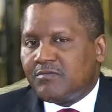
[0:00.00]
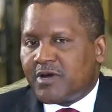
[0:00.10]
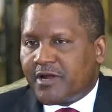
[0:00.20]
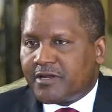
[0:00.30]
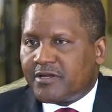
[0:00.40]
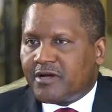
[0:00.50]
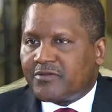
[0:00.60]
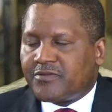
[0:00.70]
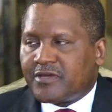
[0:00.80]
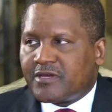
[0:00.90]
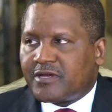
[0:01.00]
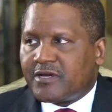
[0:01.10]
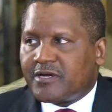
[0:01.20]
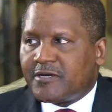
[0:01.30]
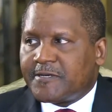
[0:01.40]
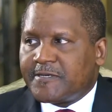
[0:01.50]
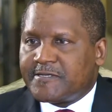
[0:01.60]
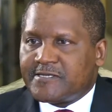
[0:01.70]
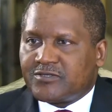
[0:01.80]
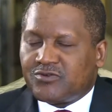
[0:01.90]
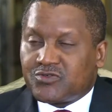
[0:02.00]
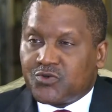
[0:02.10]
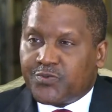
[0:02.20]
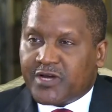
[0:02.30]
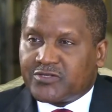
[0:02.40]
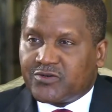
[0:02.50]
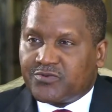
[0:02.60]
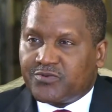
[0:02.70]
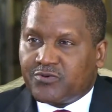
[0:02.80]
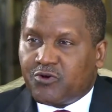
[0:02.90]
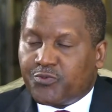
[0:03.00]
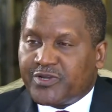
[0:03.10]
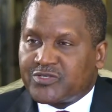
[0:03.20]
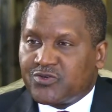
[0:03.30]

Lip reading: But right now, I think it is also part of corporate